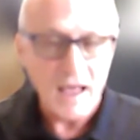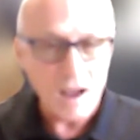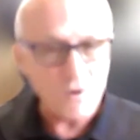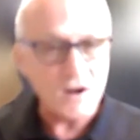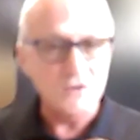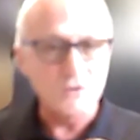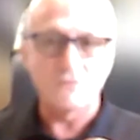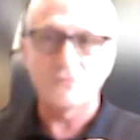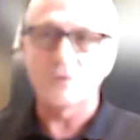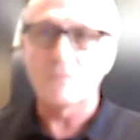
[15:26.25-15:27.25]
I want to do
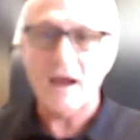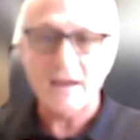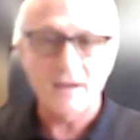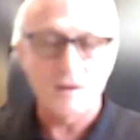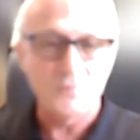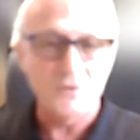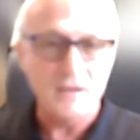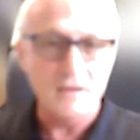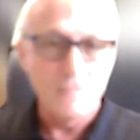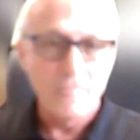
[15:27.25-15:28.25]
it for my
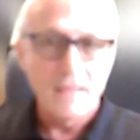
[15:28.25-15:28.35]
company,